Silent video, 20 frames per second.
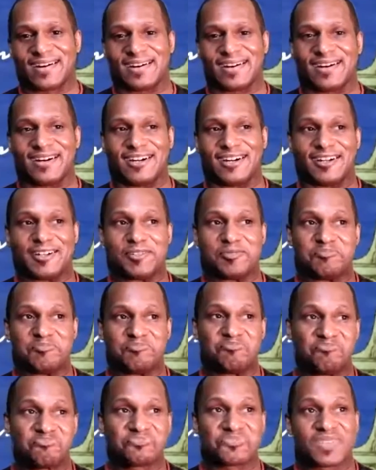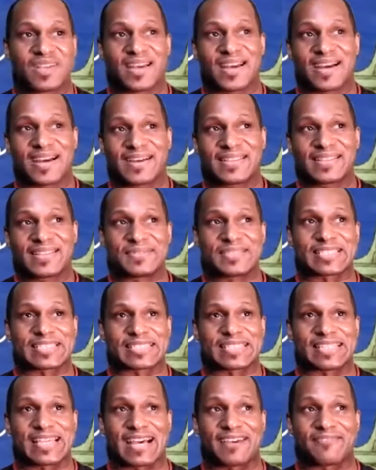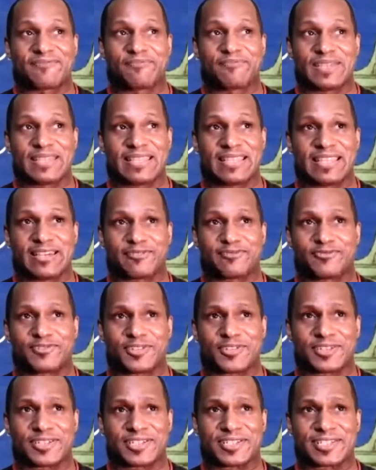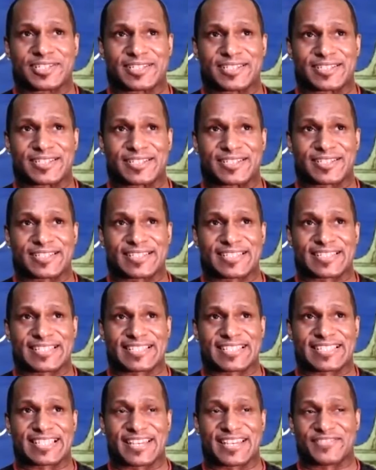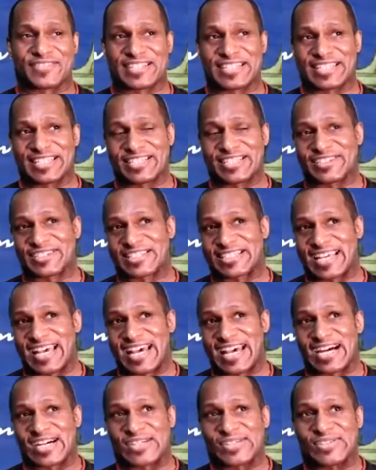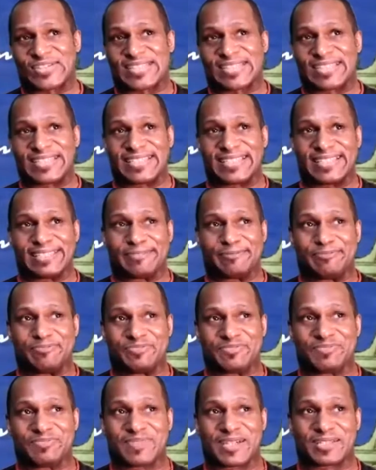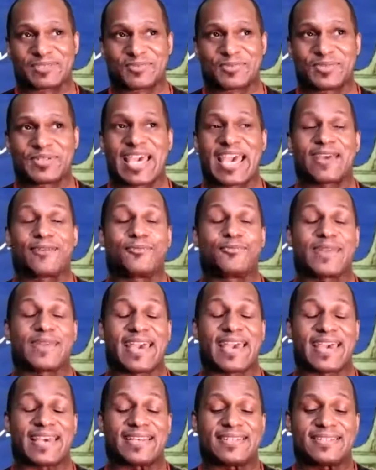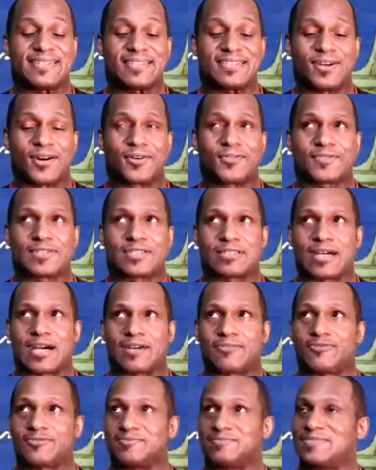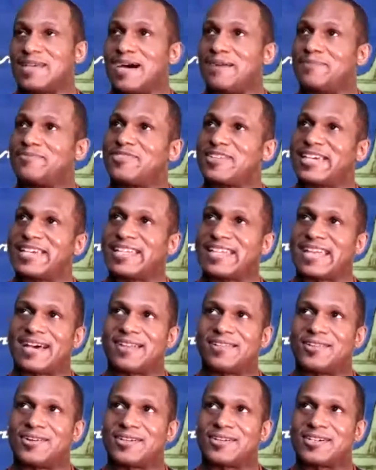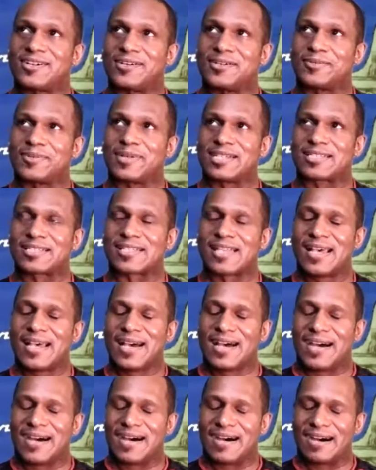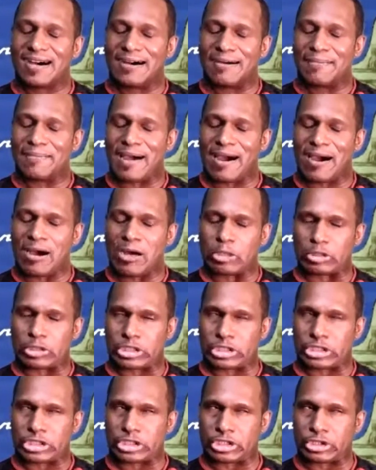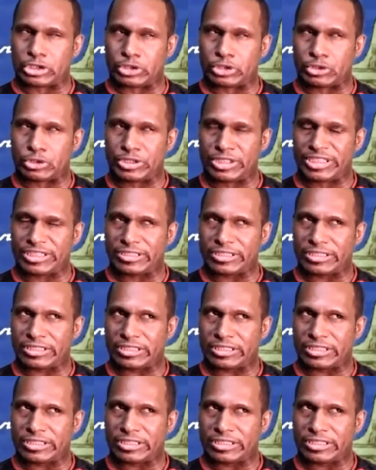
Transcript: Um, Let me see, I've been there for 7 years now. But and over, I'm forgetting how long ago it was. About 2 years